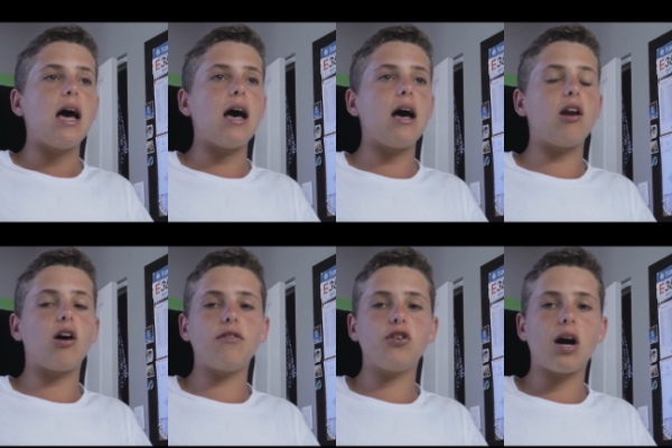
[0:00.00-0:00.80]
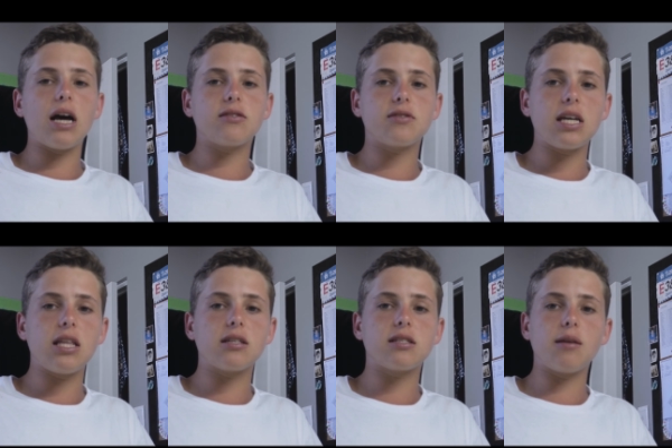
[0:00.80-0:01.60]
Uh, a lot of you guys have
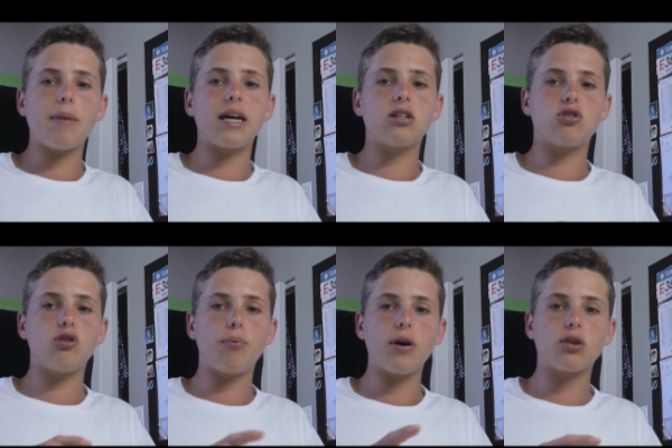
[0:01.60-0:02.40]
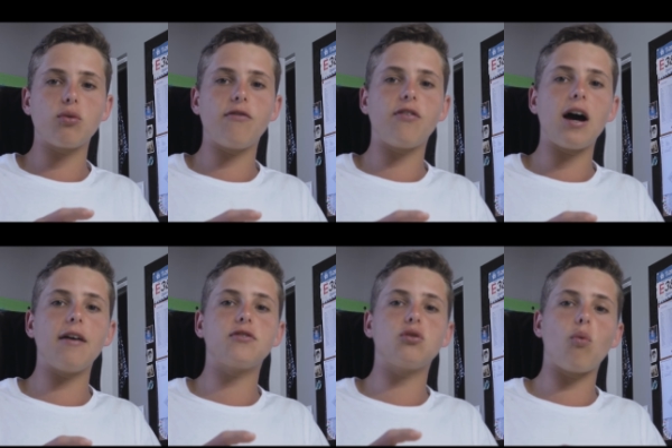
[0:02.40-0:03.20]
seen the cinematic
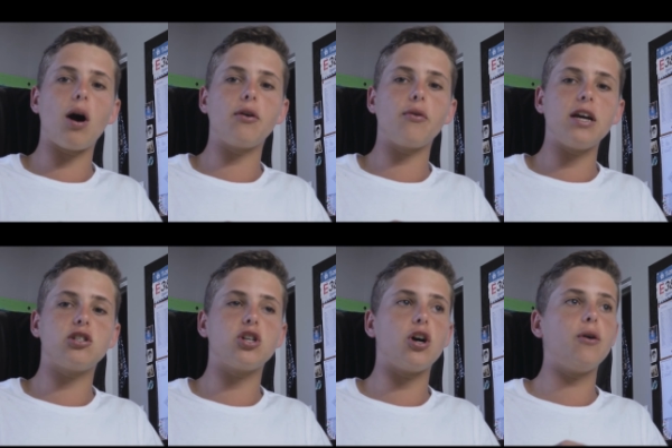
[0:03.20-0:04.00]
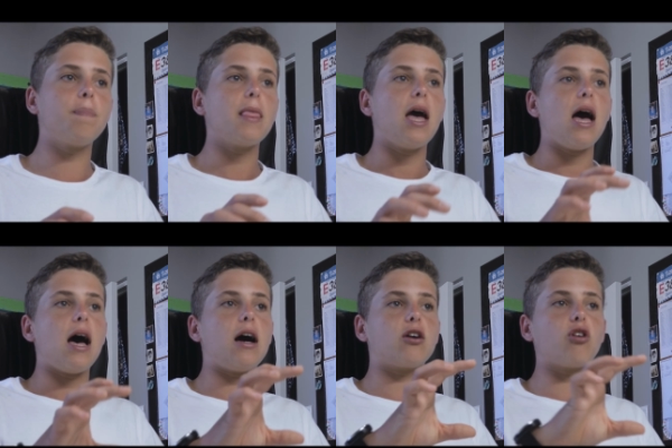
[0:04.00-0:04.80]
2.35 to 1 ratio
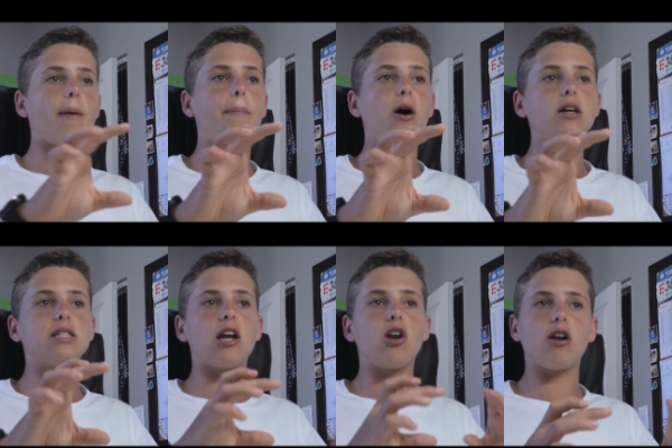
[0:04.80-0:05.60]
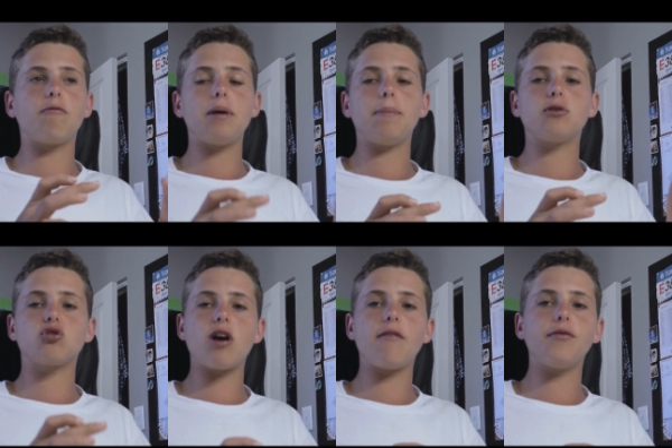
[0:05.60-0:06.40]
uh, crop bars in a lot of people's
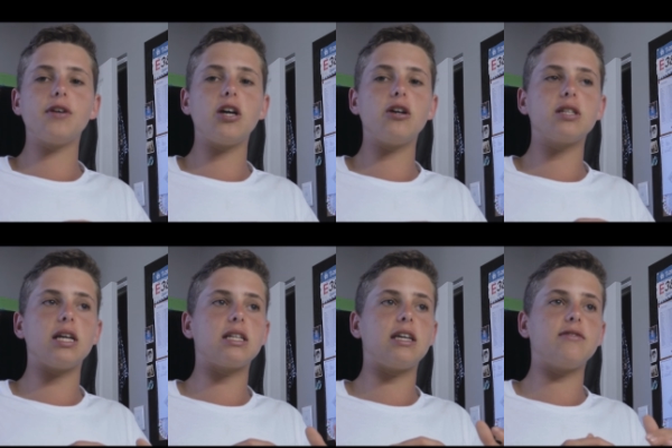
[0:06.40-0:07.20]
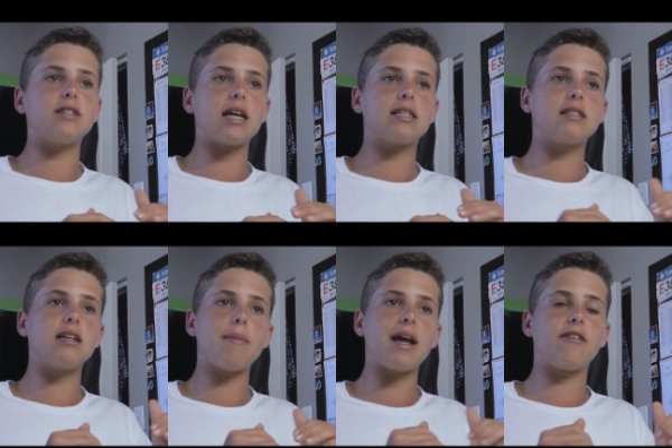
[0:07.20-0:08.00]
travel videos. It gives that
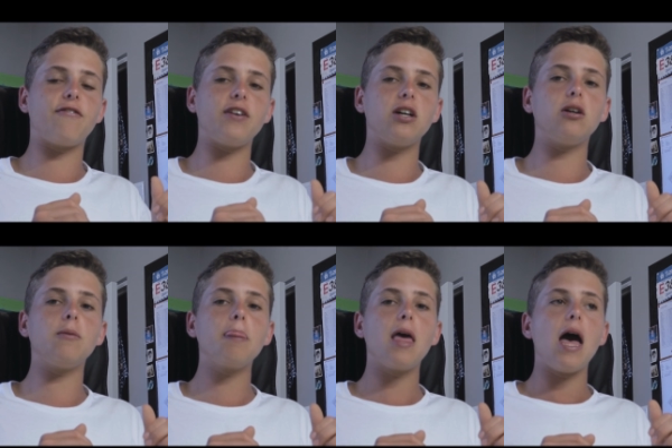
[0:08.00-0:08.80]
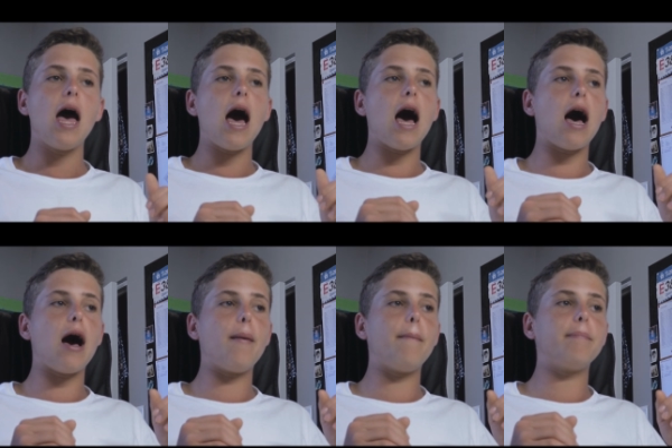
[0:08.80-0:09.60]
cinematic feel.
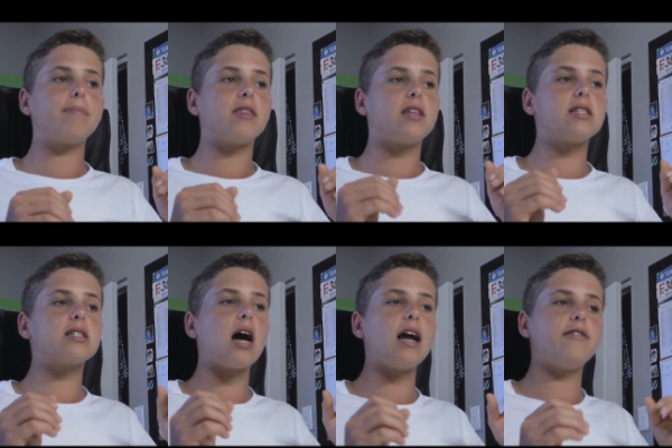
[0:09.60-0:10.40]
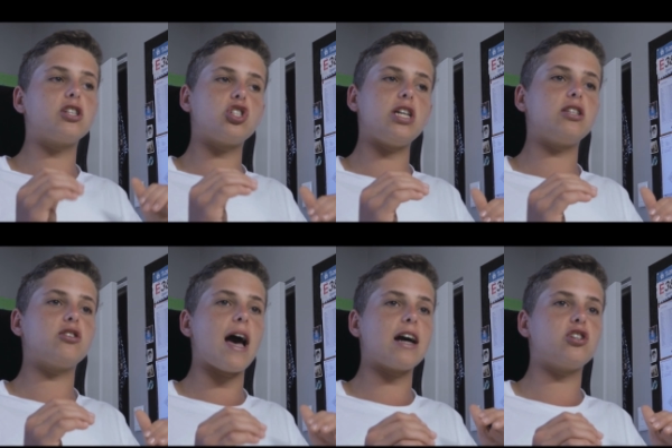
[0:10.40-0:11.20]
Um, this is kind of a cheat
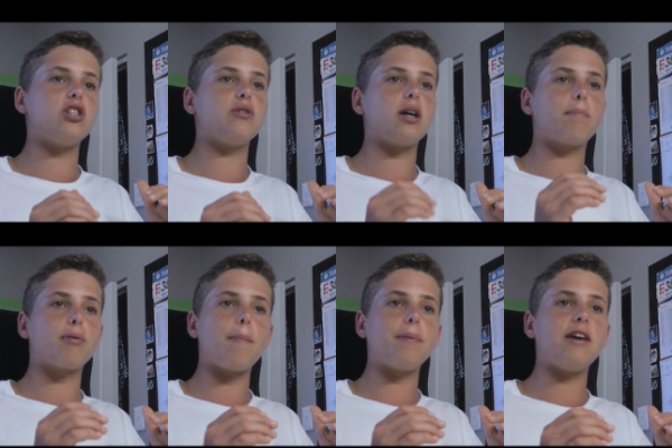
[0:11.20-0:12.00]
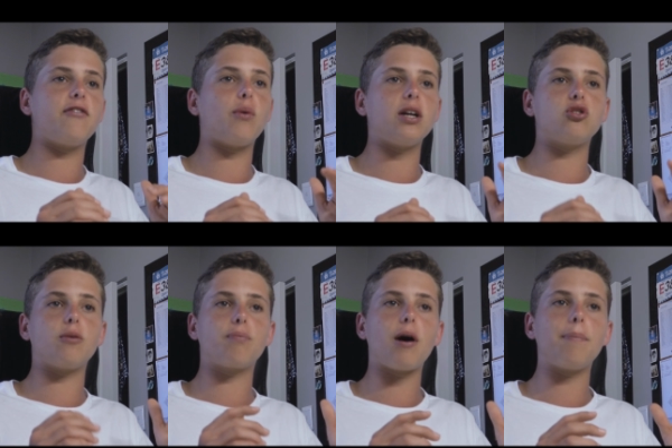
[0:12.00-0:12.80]
to actually doing it properly. If you want to do
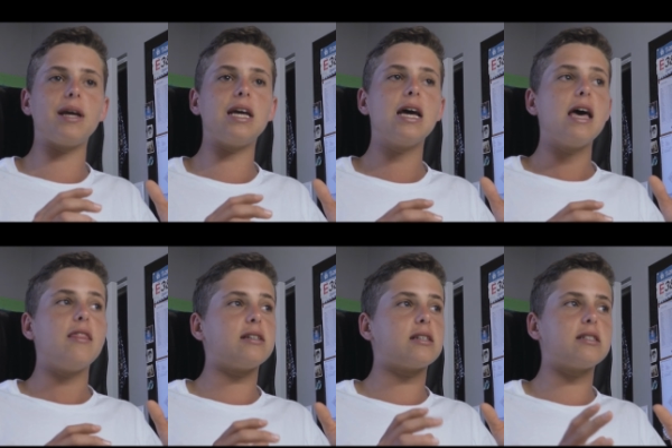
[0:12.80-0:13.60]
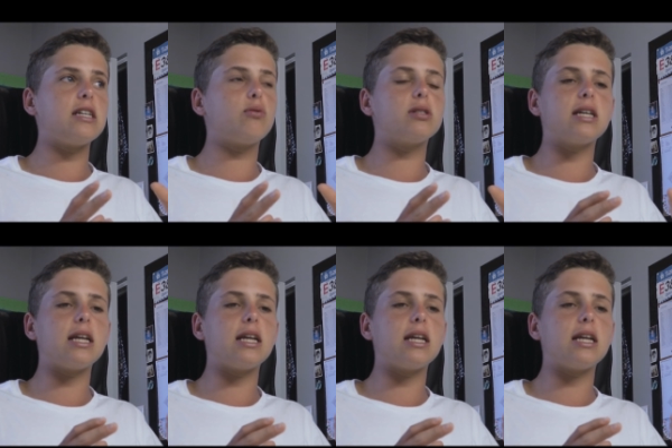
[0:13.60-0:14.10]
it properly, there's a sequence